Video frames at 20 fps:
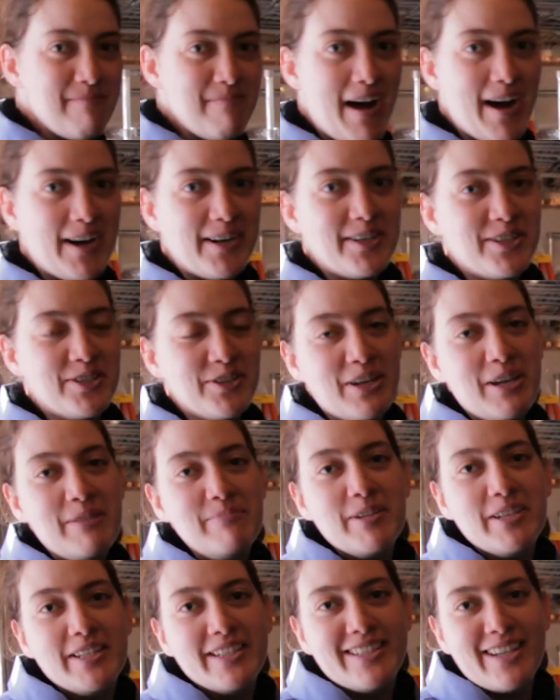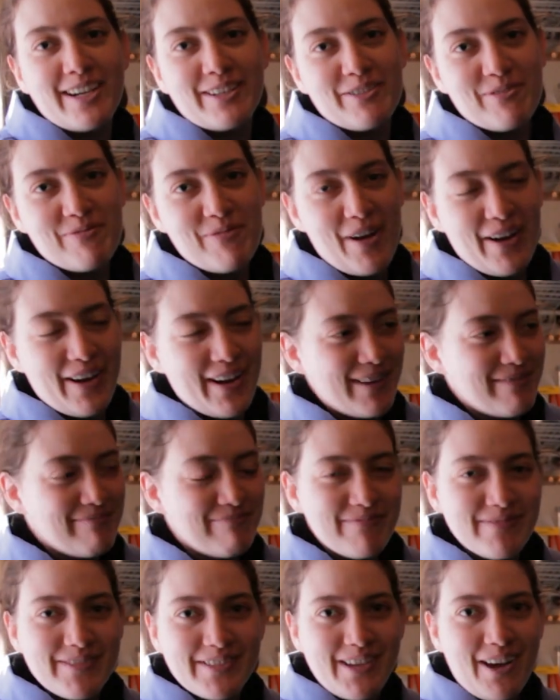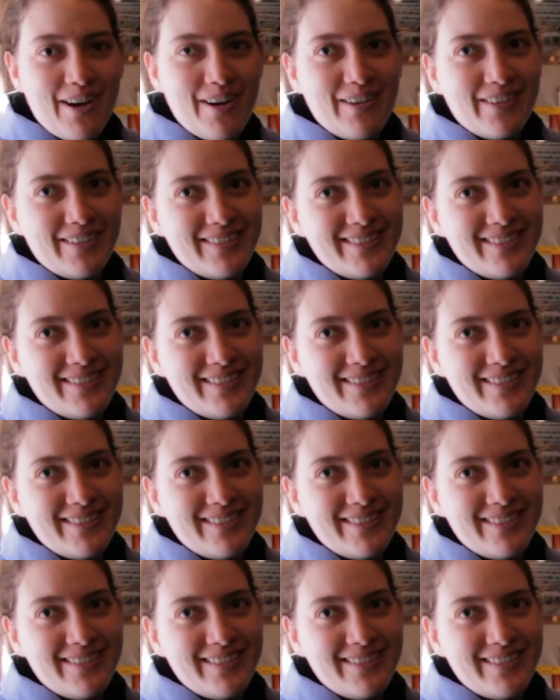hired to keep the detector running, so